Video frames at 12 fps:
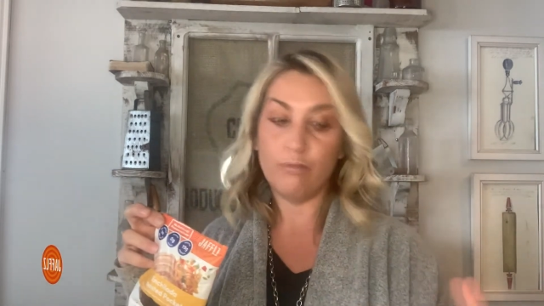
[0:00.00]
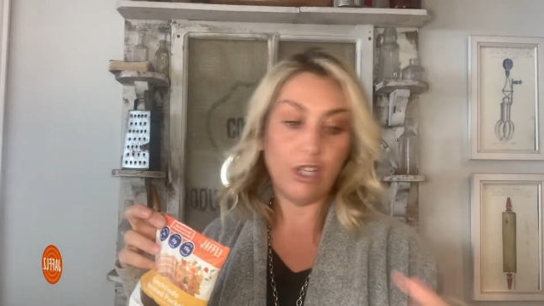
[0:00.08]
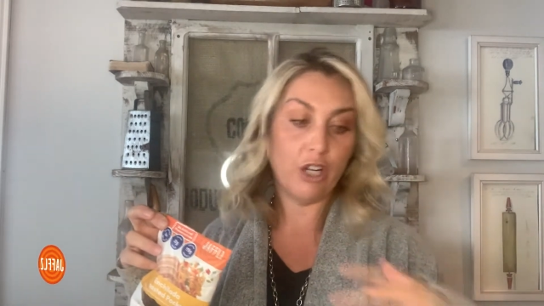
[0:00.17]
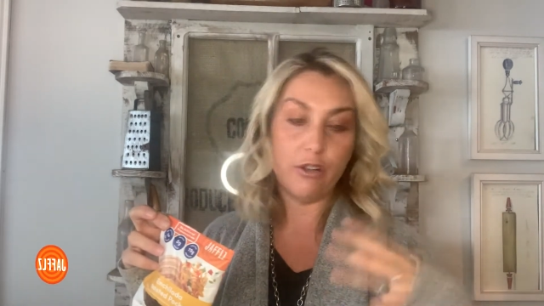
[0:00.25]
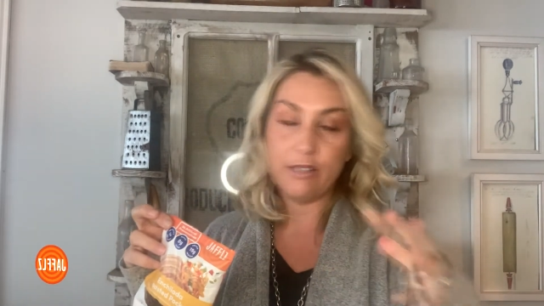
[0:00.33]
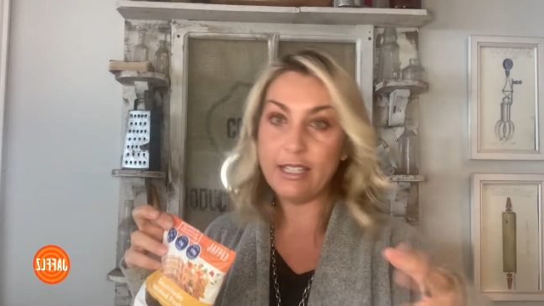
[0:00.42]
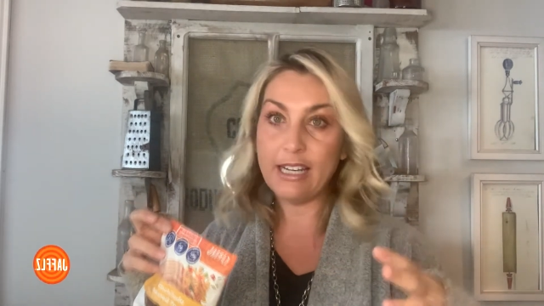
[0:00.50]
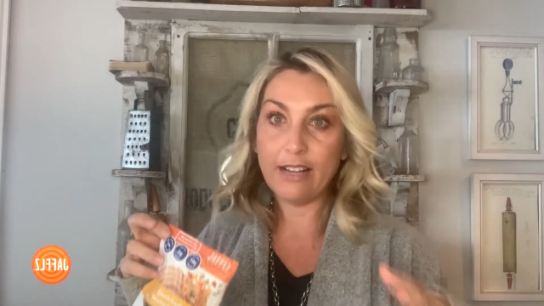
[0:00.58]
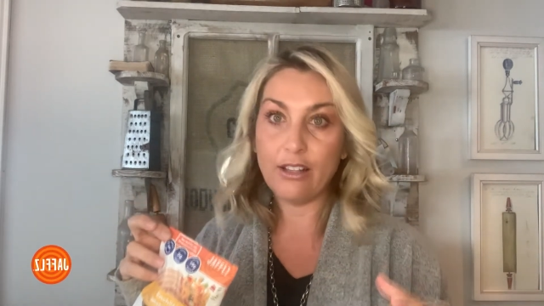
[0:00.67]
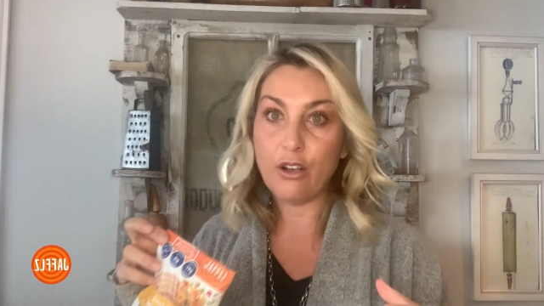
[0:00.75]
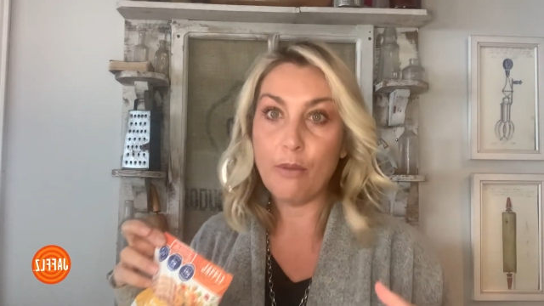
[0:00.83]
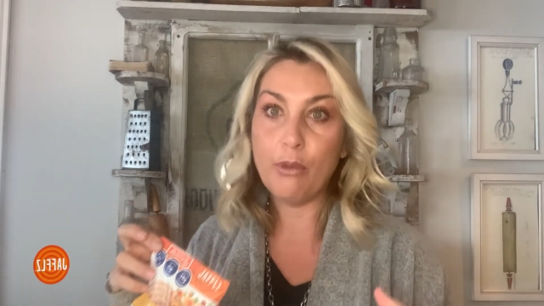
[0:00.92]
you know, sitting at
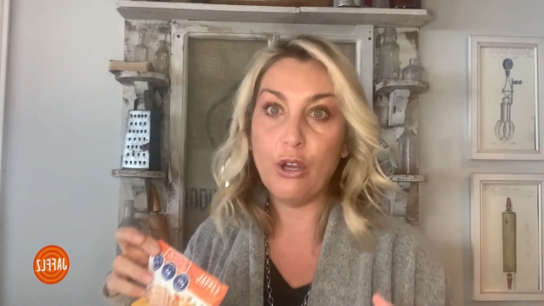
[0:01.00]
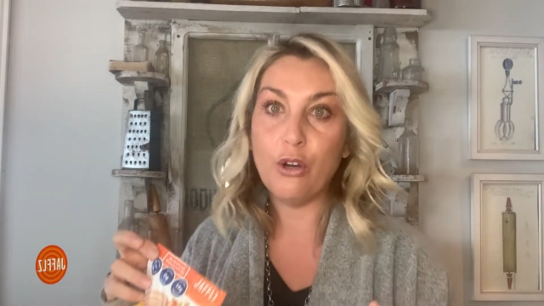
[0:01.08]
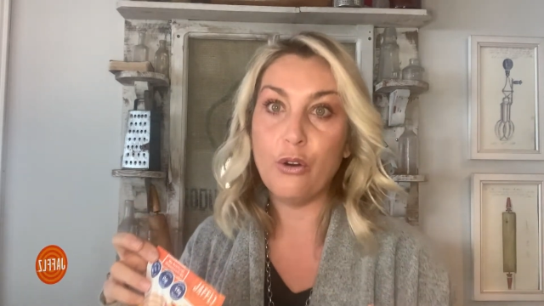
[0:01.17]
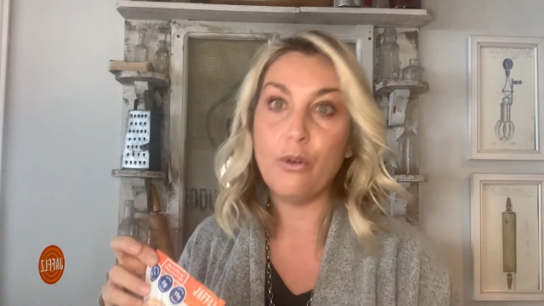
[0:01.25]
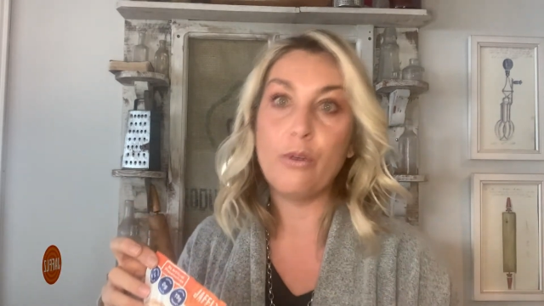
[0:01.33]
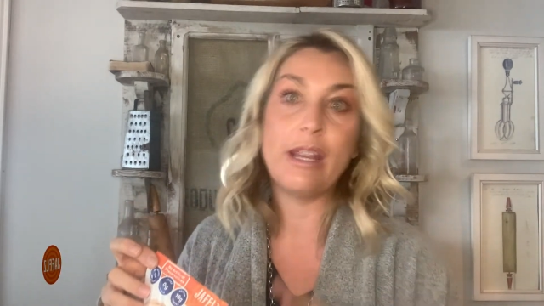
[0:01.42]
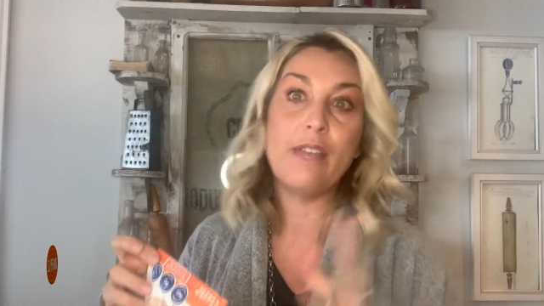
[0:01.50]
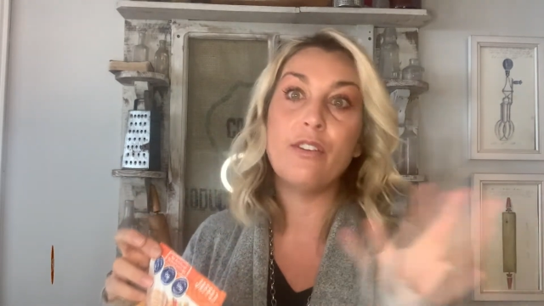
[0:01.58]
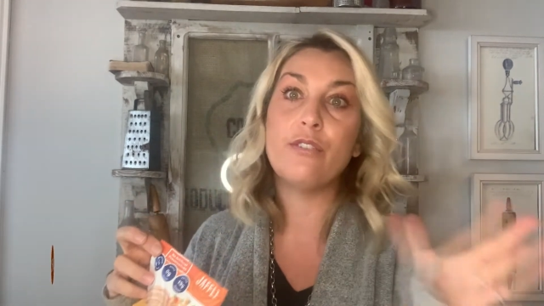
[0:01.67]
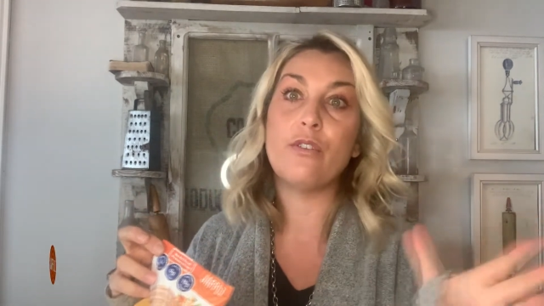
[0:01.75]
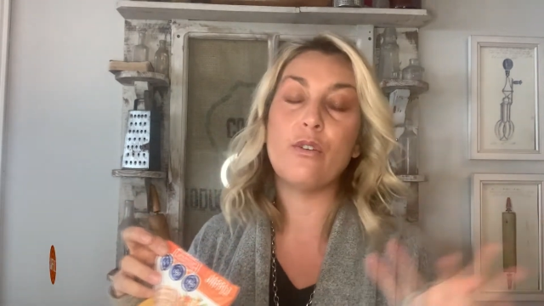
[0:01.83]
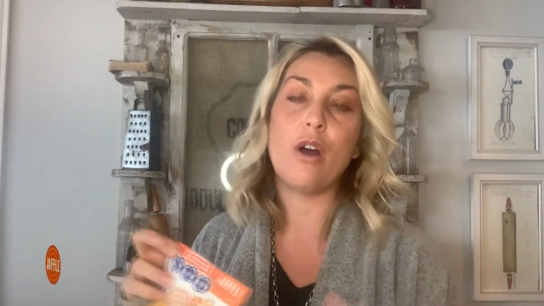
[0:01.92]
the computer or
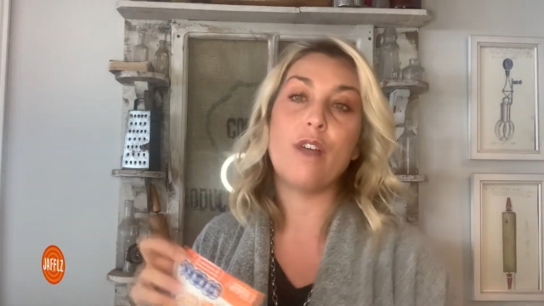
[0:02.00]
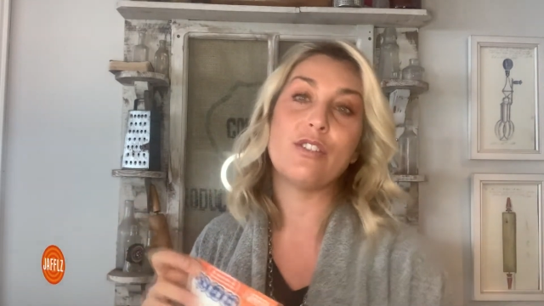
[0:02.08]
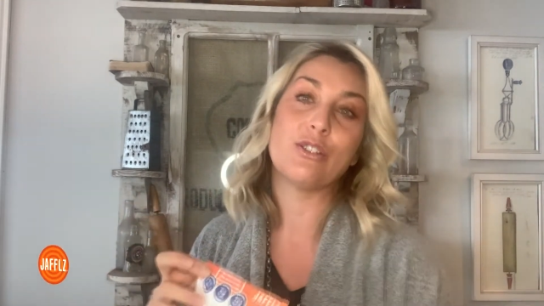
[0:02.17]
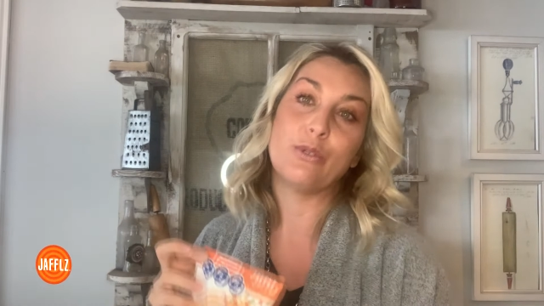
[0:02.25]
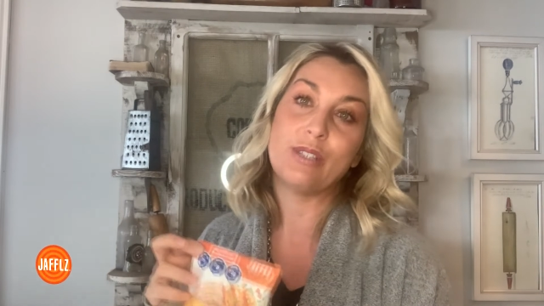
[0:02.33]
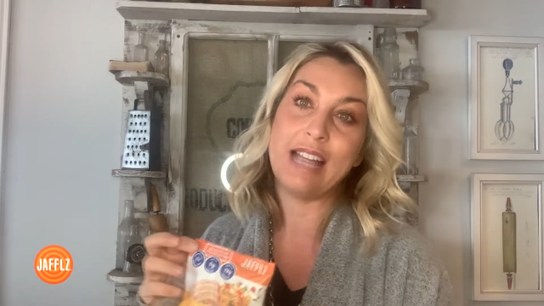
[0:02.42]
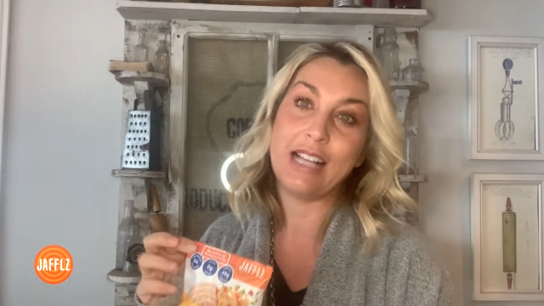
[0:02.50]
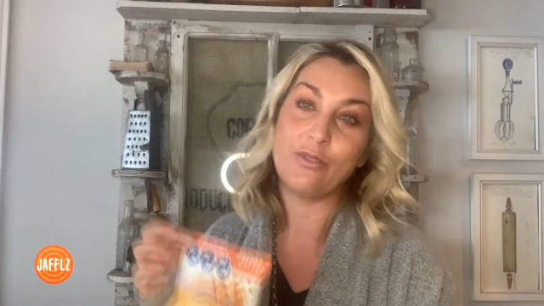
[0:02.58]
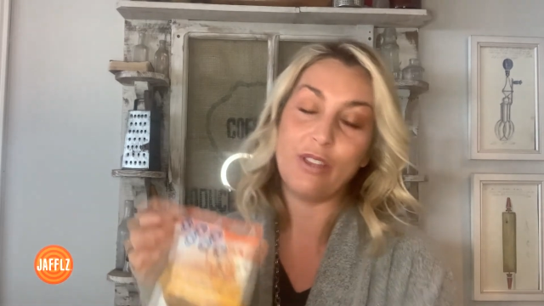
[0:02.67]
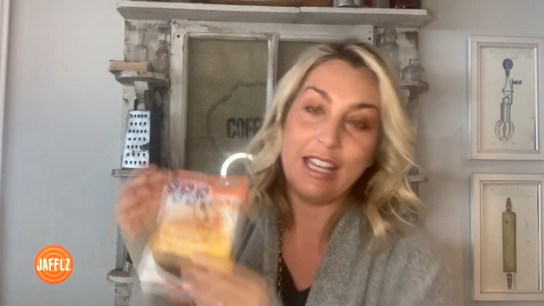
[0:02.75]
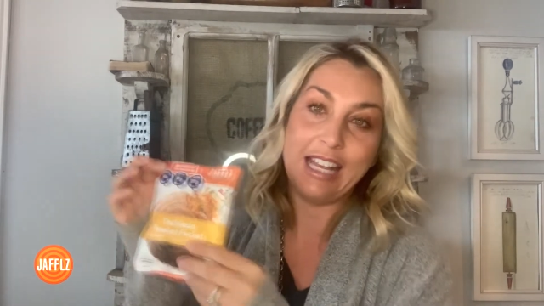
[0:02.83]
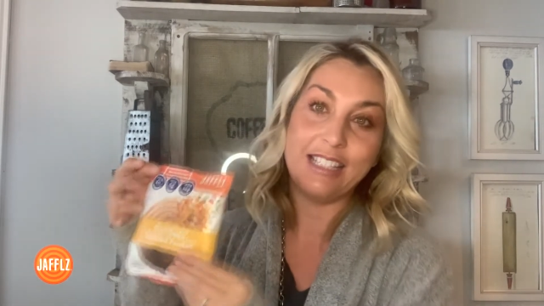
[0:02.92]
even for after school snacks for
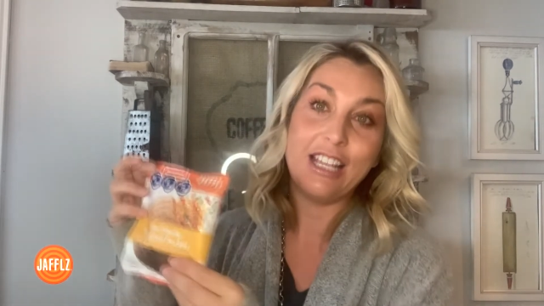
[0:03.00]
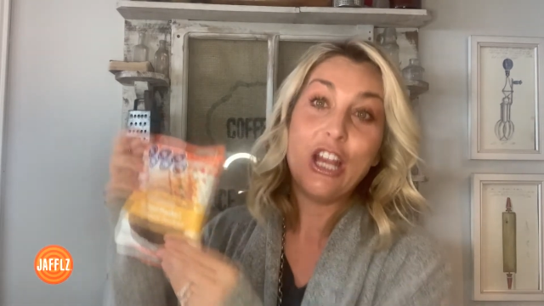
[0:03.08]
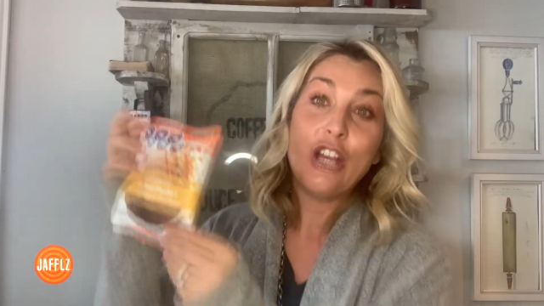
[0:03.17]
the kids.